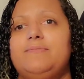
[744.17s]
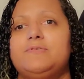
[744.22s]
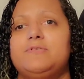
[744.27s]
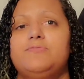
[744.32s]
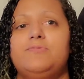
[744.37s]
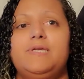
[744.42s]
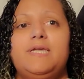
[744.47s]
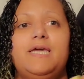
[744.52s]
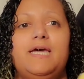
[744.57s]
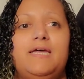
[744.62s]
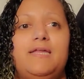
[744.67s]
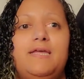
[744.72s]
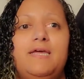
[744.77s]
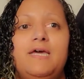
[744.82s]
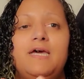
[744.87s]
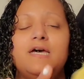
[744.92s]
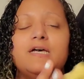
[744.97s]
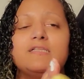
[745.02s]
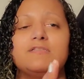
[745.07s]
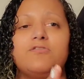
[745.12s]
So
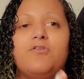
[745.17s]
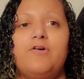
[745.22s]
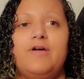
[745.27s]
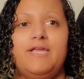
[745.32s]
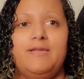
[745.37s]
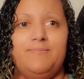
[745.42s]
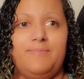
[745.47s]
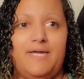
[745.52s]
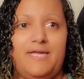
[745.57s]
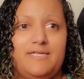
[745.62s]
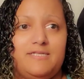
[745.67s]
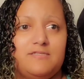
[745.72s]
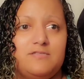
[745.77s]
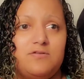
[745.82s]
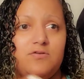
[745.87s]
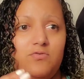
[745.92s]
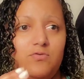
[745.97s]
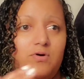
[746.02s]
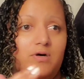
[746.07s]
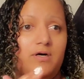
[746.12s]
in my
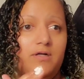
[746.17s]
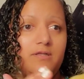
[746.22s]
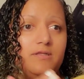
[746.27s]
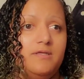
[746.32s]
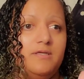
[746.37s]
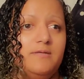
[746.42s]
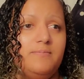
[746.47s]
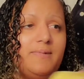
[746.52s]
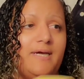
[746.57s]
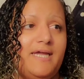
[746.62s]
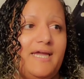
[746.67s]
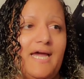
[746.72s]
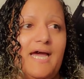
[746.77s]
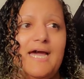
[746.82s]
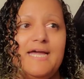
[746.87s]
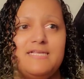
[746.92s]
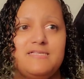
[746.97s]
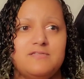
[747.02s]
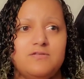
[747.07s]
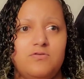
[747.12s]
school, in my
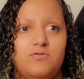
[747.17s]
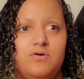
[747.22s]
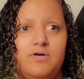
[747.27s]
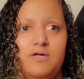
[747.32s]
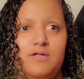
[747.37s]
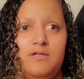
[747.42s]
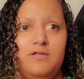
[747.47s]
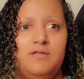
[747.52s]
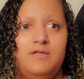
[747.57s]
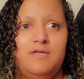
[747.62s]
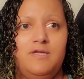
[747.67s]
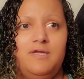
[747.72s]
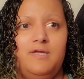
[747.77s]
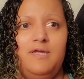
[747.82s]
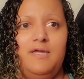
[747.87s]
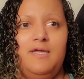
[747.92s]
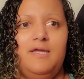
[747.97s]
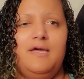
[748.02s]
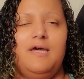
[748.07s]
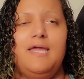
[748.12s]
high school,
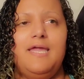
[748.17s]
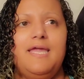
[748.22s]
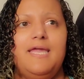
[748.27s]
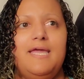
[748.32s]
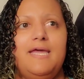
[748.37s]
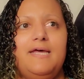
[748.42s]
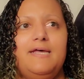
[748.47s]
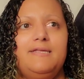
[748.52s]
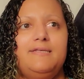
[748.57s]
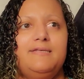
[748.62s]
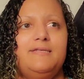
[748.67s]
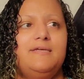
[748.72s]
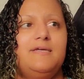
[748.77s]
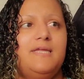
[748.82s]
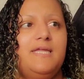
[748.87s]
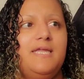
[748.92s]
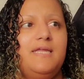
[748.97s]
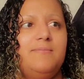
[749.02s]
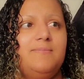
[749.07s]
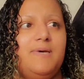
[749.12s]
and
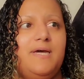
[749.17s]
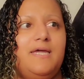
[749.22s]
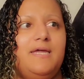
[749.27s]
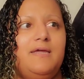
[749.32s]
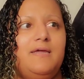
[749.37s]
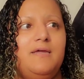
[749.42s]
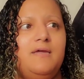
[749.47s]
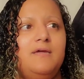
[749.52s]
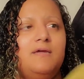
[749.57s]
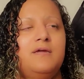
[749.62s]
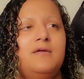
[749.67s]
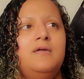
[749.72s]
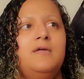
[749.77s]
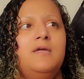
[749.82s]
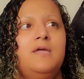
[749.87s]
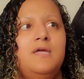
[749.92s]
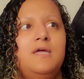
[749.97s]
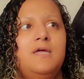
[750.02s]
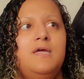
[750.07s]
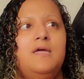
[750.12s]
in my
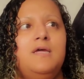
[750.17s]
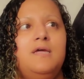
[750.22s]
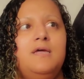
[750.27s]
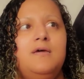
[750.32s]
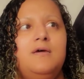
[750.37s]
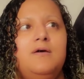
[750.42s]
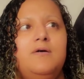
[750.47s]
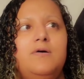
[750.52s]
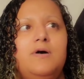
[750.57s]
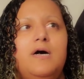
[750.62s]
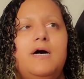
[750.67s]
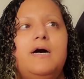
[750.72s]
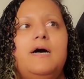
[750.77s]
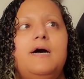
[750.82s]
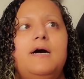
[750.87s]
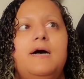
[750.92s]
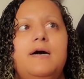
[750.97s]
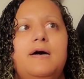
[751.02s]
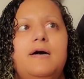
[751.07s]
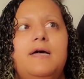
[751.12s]

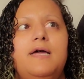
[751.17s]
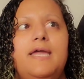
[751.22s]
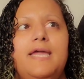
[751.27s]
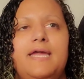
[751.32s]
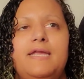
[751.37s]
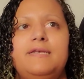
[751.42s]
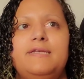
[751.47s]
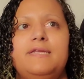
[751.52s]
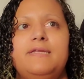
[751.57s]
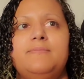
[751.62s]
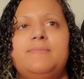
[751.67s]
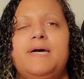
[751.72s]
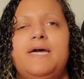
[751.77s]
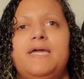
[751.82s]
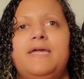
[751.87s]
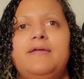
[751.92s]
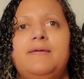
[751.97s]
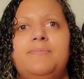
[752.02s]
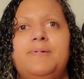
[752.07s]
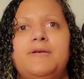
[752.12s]

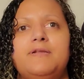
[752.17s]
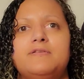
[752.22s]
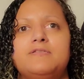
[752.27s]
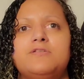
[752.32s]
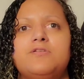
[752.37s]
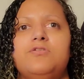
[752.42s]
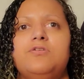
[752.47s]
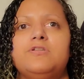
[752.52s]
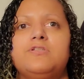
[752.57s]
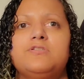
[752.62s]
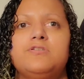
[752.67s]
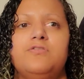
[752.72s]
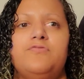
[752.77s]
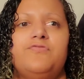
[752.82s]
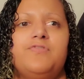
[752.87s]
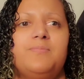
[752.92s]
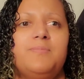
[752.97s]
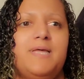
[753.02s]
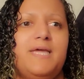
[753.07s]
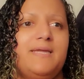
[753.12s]
middle school, so
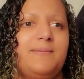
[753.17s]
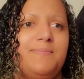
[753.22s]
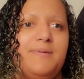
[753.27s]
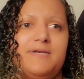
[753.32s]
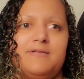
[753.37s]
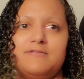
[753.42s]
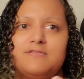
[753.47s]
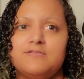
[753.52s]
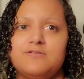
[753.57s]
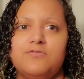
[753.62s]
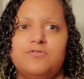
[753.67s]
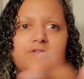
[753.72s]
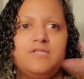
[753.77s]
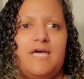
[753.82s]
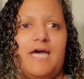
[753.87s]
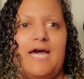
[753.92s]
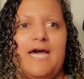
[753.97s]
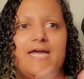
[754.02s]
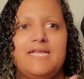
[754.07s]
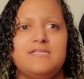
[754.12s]
from like middle school to
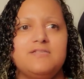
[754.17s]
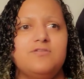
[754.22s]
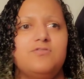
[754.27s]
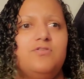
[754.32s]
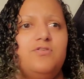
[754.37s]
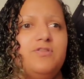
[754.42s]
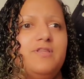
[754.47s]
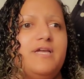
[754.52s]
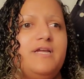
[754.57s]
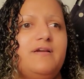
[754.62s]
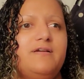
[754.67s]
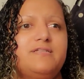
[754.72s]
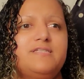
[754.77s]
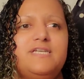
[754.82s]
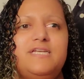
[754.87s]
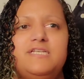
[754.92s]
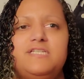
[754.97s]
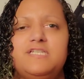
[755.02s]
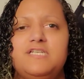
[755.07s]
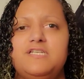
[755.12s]
high school, they are
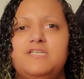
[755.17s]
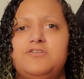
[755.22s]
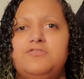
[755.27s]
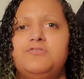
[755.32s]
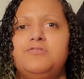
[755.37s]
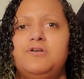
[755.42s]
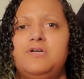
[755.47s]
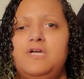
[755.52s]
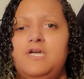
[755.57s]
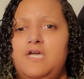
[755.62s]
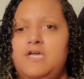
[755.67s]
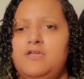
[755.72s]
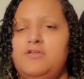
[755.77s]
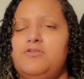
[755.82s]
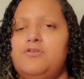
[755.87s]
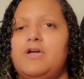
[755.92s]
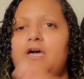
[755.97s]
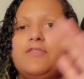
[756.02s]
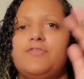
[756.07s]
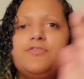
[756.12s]
teaching you,
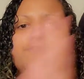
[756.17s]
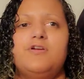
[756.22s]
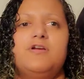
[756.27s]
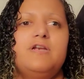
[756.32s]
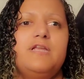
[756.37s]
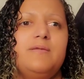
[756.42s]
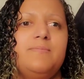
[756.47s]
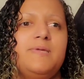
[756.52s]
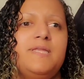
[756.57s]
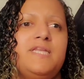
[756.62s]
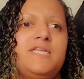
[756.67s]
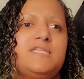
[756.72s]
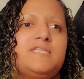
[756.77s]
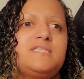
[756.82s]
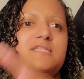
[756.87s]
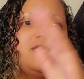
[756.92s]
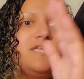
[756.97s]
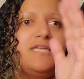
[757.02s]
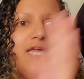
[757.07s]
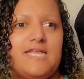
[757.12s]
you got 30
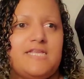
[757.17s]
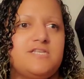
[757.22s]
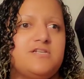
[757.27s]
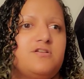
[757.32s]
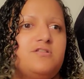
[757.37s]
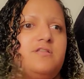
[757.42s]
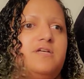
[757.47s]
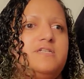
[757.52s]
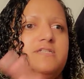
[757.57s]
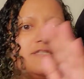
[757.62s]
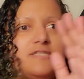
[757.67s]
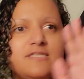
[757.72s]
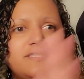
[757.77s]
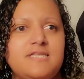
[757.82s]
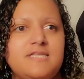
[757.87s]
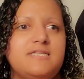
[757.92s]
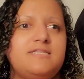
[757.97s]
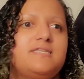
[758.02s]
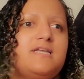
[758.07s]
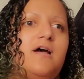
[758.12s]
minutes to get your lunch, to
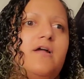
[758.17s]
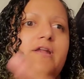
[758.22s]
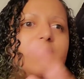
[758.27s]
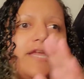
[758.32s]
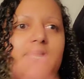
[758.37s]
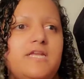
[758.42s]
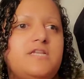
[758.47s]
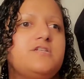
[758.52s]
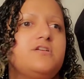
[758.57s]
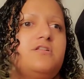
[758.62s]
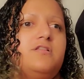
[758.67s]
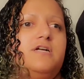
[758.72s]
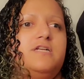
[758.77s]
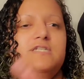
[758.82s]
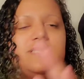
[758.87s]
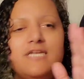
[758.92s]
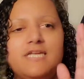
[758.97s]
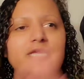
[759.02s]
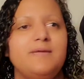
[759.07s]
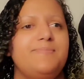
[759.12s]
sit down and eat your
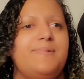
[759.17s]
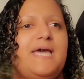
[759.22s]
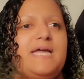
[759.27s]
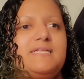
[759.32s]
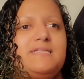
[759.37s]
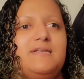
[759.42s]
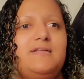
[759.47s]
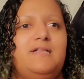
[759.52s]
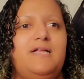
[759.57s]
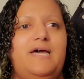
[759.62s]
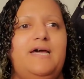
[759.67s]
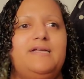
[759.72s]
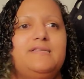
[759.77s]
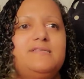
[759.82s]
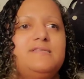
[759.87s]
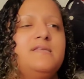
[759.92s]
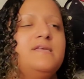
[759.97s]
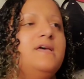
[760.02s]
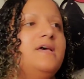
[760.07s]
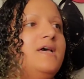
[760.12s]
lunch and get back to
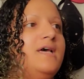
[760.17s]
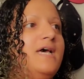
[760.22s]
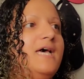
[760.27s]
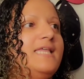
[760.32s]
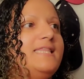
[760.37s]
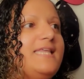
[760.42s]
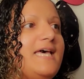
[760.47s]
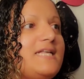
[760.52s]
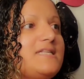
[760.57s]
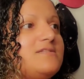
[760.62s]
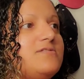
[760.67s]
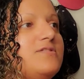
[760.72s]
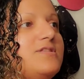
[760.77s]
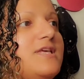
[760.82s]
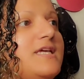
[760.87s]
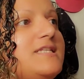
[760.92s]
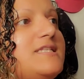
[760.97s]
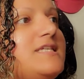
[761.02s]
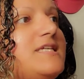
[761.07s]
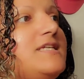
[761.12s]
class. That's what
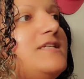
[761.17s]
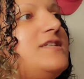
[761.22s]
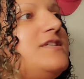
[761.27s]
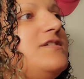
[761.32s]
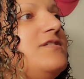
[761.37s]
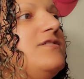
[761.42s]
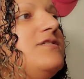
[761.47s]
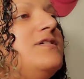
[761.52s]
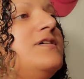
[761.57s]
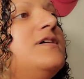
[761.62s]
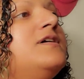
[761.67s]
they teach you.